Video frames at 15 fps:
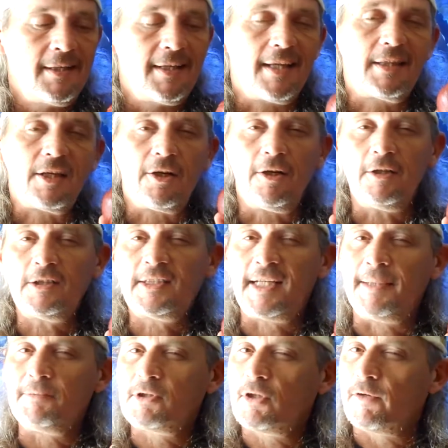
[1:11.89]
Yet the Earth
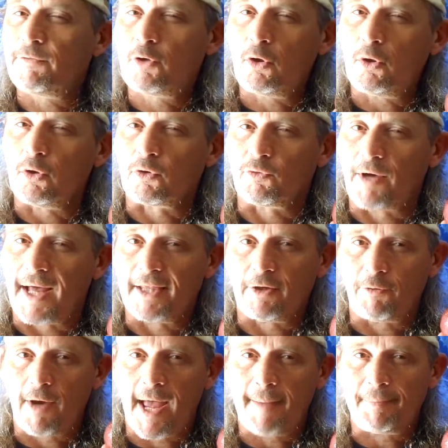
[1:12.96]
seems to have cooled
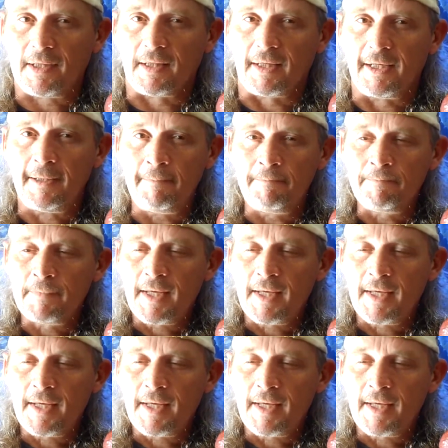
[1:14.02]
rather rapidly,